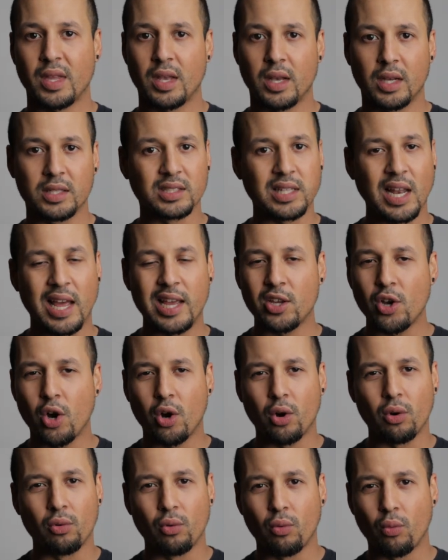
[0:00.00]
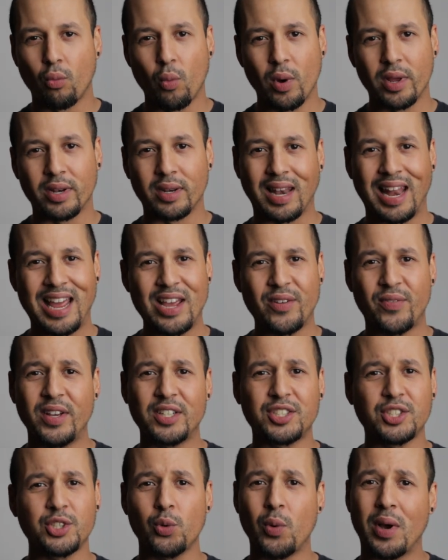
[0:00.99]
It's like, yo, when life
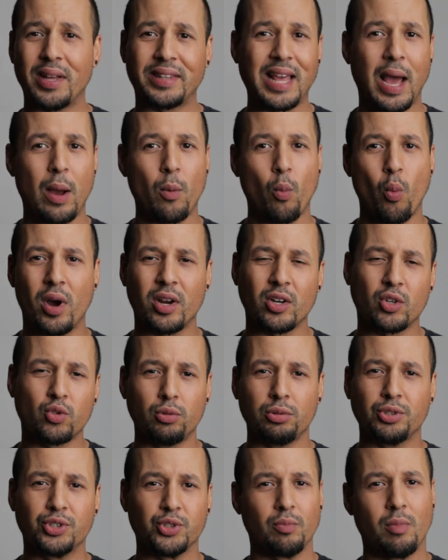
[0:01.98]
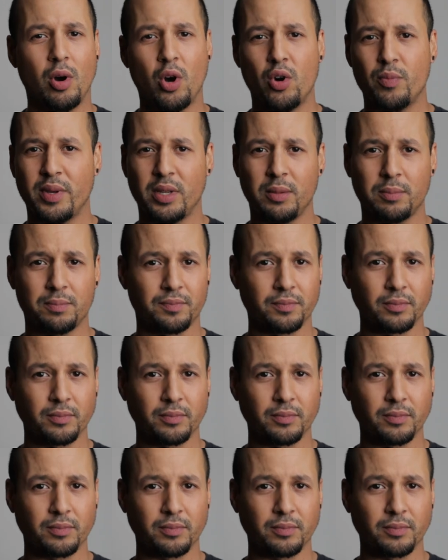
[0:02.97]
hits you at that one crucial moment,